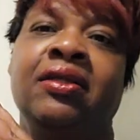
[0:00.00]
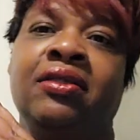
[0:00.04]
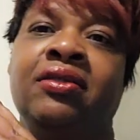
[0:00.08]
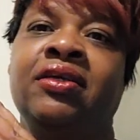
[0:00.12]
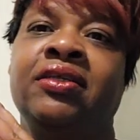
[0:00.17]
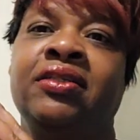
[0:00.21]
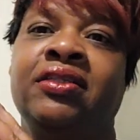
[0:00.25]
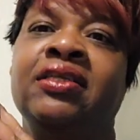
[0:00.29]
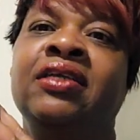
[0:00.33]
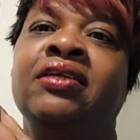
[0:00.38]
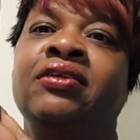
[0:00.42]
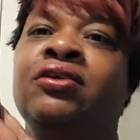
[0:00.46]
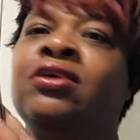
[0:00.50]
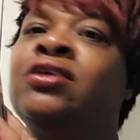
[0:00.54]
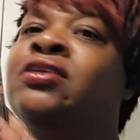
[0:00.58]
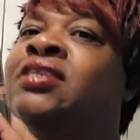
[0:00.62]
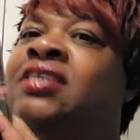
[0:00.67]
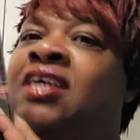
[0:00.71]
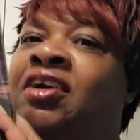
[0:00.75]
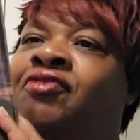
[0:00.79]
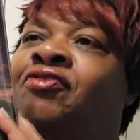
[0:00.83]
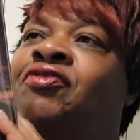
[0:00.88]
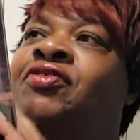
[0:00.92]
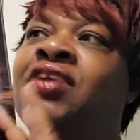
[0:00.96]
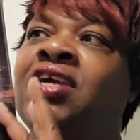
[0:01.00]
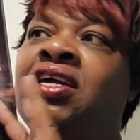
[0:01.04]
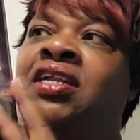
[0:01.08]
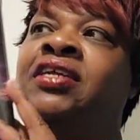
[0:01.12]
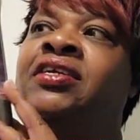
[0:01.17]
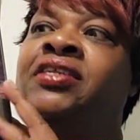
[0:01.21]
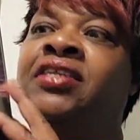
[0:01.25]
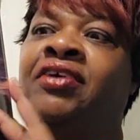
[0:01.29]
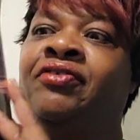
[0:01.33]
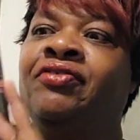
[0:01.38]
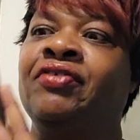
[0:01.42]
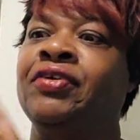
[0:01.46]
You
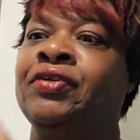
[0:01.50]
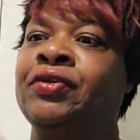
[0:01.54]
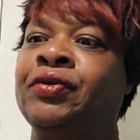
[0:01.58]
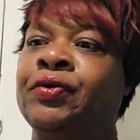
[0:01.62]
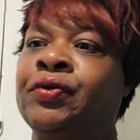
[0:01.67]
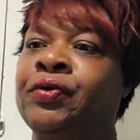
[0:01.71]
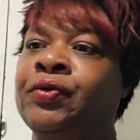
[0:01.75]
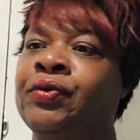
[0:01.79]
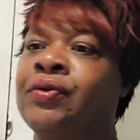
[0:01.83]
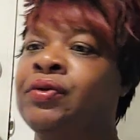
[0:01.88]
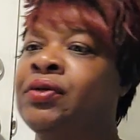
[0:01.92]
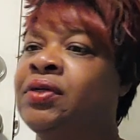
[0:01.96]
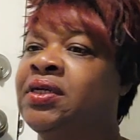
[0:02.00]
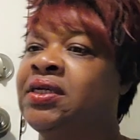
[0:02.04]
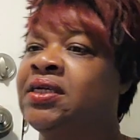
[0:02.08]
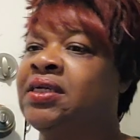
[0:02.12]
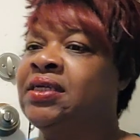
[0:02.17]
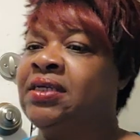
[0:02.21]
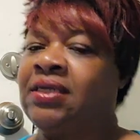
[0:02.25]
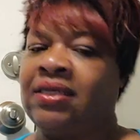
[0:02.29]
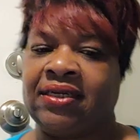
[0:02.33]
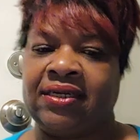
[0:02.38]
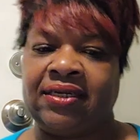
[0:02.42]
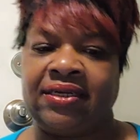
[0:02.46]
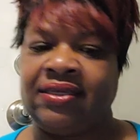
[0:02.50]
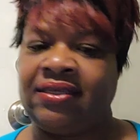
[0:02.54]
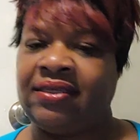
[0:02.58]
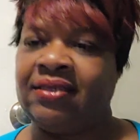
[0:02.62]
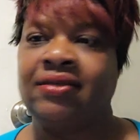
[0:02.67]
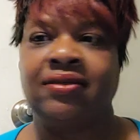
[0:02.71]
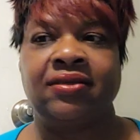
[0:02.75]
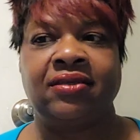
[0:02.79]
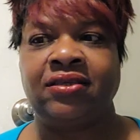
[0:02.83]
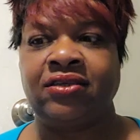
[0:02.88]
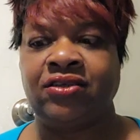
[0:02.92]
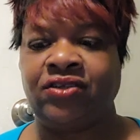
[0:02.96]
definitely never know,
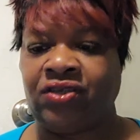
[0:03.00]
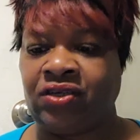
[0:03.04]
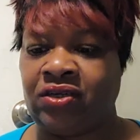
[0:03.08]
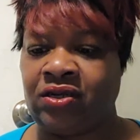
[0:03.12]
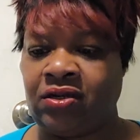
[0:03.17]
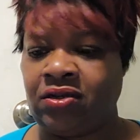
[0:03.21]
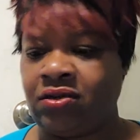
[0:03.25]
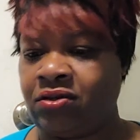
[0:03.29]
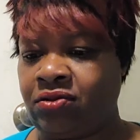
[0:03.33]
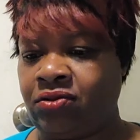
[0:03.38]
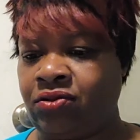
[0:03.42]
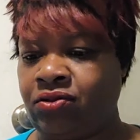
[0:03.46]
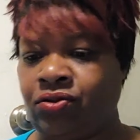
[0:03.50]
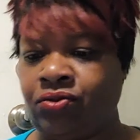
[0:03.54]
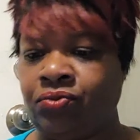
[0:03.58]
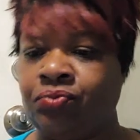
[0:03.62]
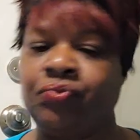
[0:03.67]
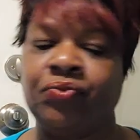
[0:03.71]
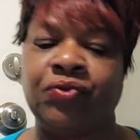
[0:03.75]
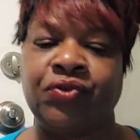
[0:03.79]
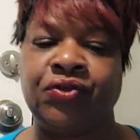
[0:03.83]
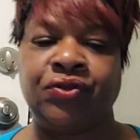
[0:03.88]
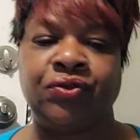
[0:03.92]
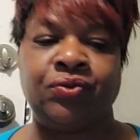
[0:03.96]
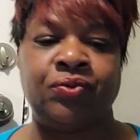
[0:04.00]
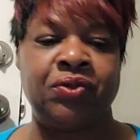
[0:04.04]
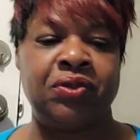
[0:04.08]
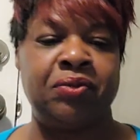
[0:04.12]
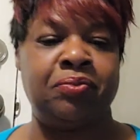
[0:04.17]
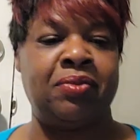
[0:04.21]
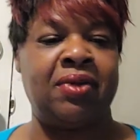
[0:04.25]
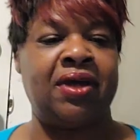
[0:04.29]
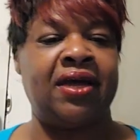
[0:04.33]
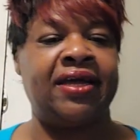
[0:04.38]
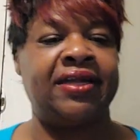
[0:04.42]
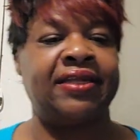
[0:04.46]
because such a
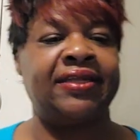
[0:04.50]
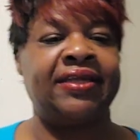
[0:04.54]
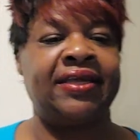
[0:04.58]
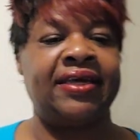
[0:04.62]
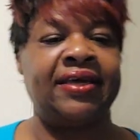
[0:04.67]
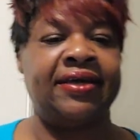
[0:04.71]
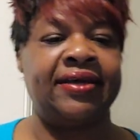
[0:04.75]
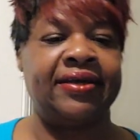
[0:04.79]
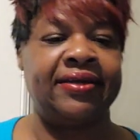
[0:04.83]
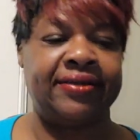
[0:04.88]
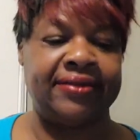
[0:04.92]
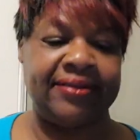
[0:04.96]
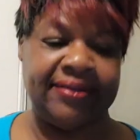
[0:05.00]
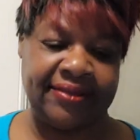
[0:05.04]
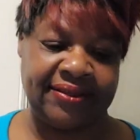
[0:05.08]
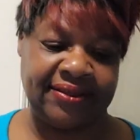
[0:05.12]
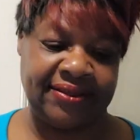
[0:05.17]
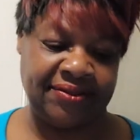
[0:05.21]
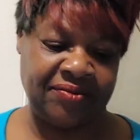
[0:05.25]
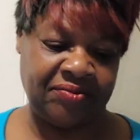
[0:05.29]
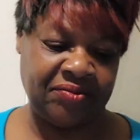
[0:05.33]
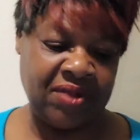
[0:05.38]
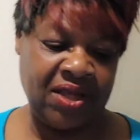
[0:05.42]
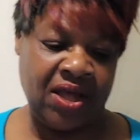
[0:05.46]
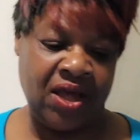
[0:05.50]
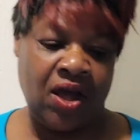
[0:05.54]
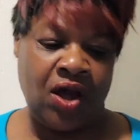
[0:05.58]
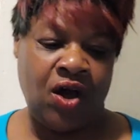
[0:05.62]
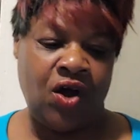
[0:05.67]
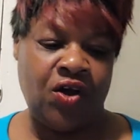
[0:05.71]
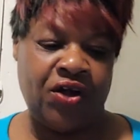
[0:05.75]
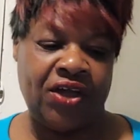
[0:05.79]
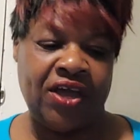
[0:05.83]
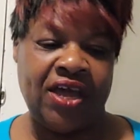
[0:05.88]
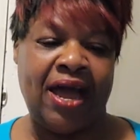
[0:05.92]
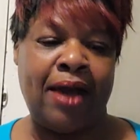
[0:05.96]
sweet man. Yes.
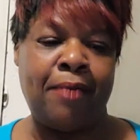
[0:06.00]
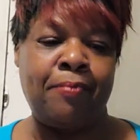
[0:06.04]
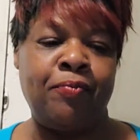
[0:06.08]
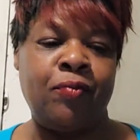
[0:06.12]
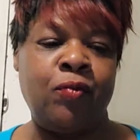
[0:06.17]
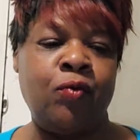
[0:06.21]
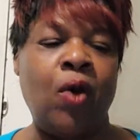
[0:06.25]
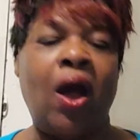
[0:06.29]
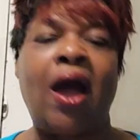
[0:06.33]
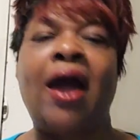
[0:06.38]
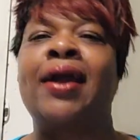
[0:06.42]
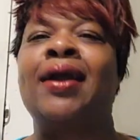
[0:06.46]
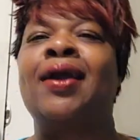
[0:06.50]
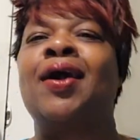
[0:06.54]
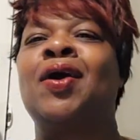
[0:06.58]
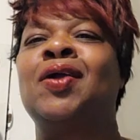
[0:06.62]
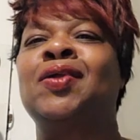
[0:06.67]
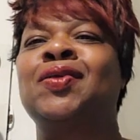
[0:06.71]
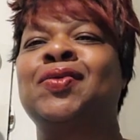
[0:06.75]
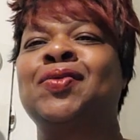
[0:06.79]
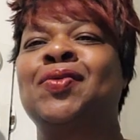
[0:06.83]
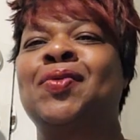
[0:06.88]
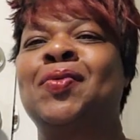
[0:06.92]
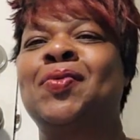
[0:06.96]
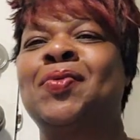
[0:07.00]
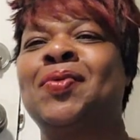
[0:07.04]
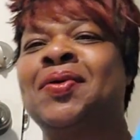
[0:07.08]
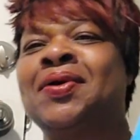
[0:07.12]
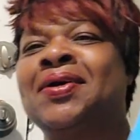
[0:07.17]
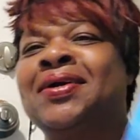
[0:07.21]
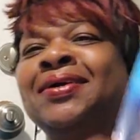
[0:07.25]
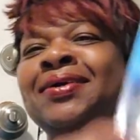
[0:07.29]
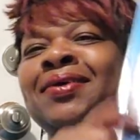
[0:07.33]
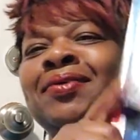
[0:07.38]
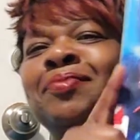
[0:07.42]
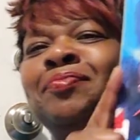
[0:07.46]
Okay, I also
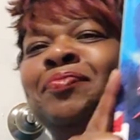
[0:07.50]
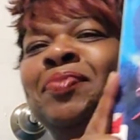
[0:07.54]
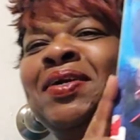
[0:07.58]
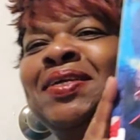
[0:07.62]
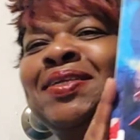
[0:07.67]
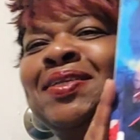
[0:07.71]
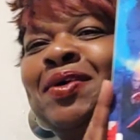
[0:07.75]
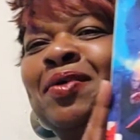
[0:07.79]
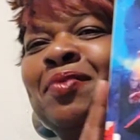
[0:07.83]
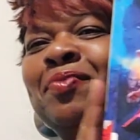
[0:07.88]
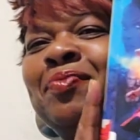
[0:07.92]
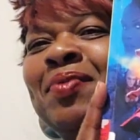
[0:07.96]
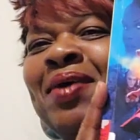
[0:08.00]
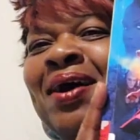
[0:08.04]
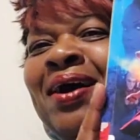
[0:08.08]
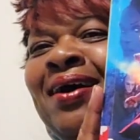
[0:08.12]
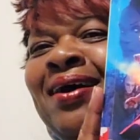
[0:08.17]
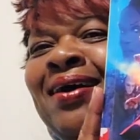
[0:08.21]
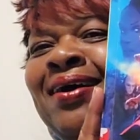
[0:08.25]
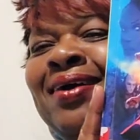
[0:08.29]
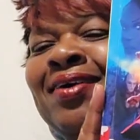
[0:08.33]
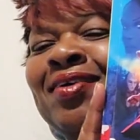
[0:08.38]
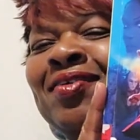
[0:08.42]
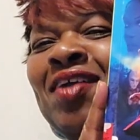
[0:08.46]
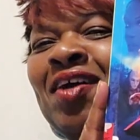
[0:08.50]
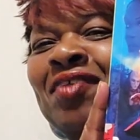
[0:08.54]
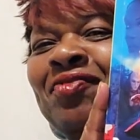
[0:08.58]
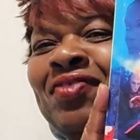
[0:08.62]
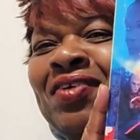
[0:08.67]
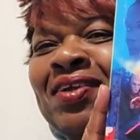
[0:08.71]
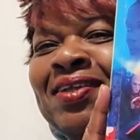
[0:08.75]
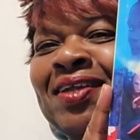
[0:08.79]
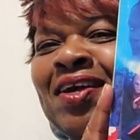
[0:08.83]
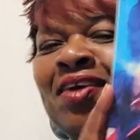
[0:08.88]
picked up a graphic